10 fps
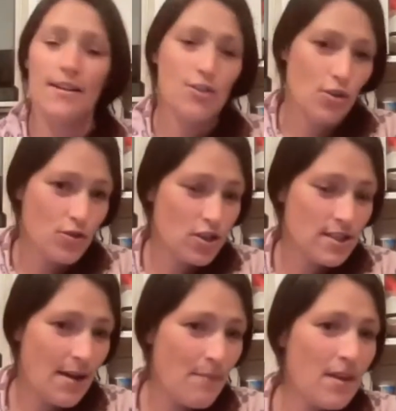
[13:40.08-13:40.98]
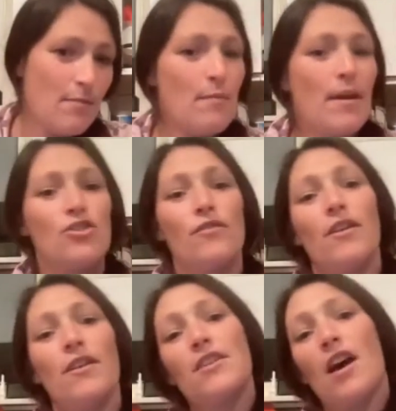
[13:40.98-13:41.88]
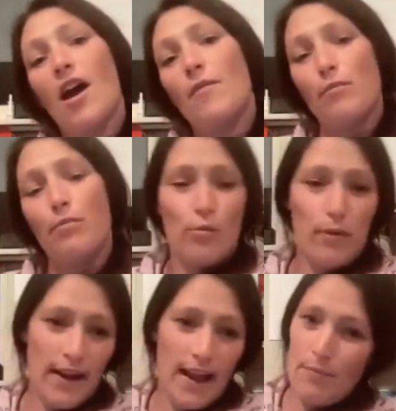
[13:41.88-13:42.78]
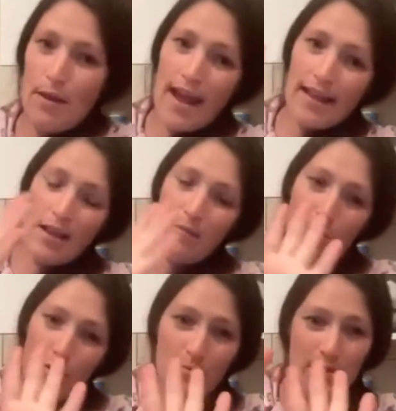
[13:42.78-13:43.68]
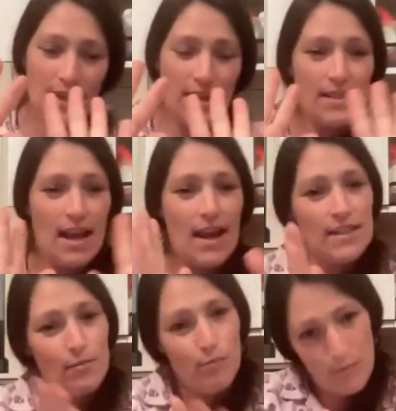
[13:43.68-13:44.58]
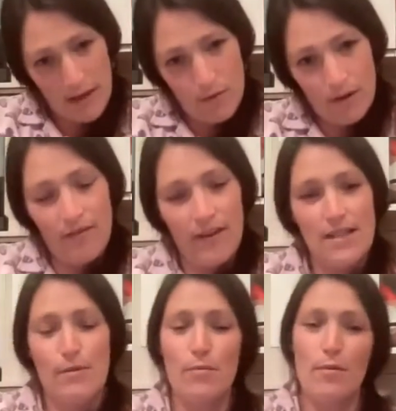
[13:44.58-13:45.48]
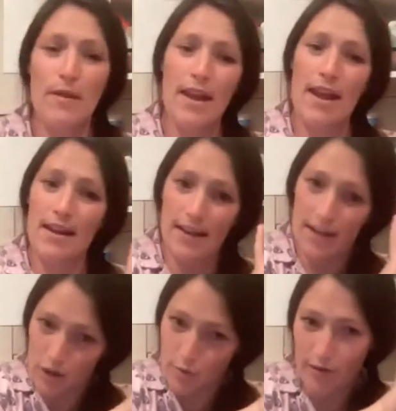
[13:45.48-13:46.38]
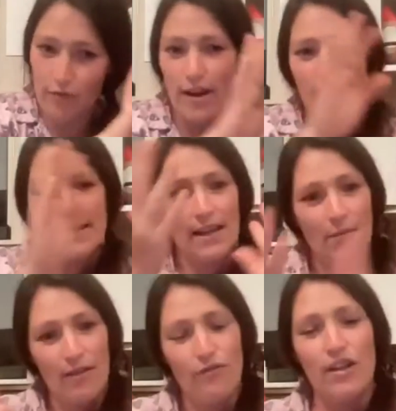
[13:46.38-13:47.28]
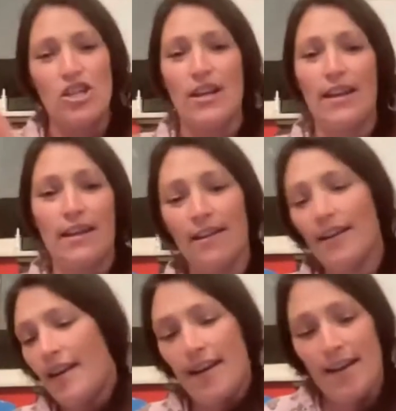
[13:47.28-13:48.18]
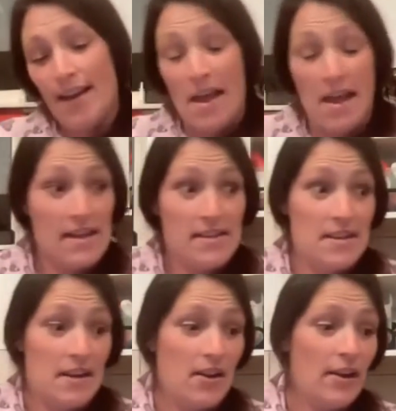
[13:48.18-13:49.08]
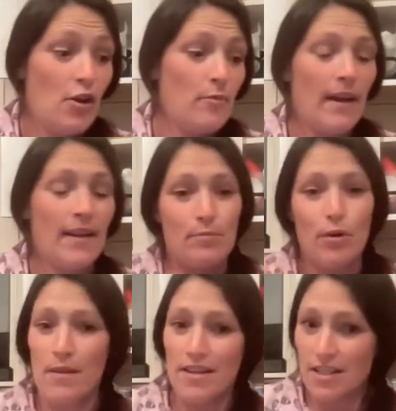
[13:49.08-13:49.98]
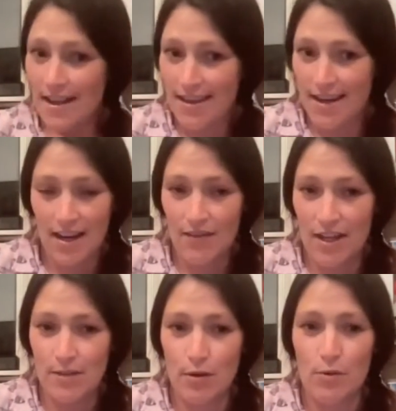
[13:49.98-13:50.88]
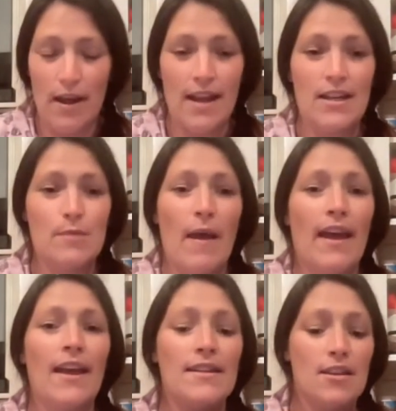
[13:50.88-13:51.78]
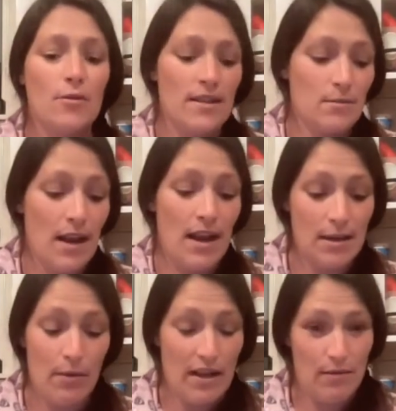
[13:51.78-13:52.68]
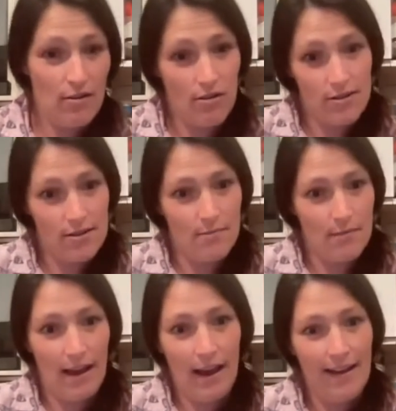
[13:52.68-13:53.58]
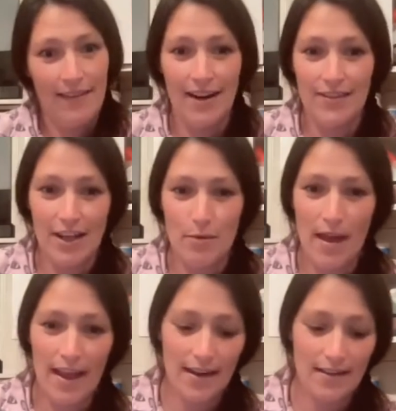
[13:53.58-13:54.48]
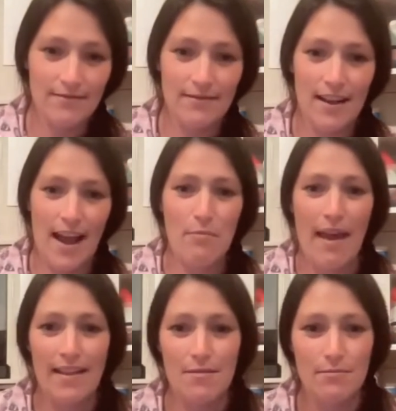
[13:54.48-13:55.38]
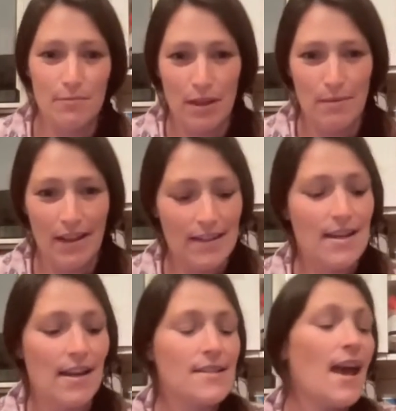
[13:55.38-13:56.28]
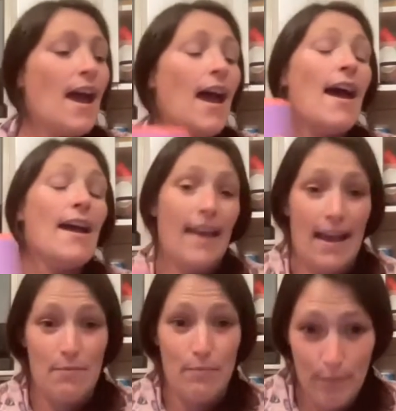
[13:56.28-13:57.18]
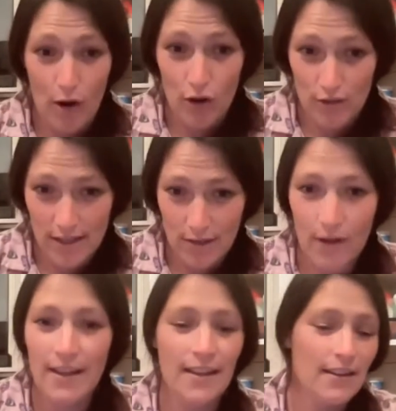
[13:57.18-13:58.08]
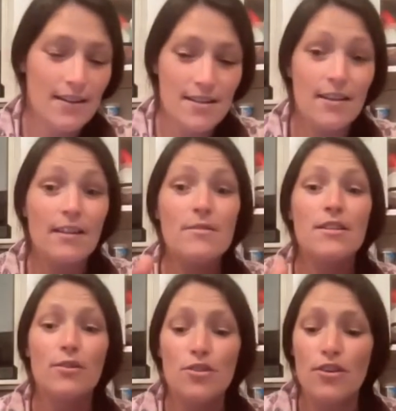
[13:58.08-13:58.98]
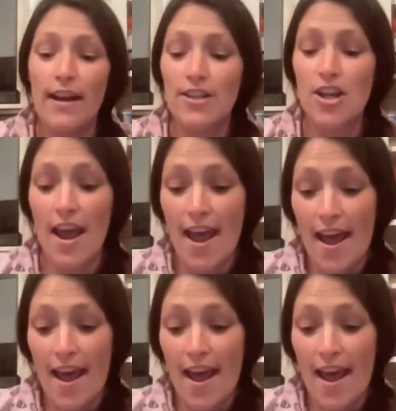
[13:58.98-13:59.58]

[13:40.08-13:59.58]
I don't just dump them. I make sure I've got the time to properly unpack them and put them in their containers and prepare whatever needs to be prepared. And then I do my freezing and my fridging, and it's sick, I know, but pretty much nothing ever gets put away in its packet. So when someone else unpacks my groceries, I'm like, oh, I'm going to have to go back and unpack them, put them in the containers. Okay, Bogo deal. You guys think I'm so strange.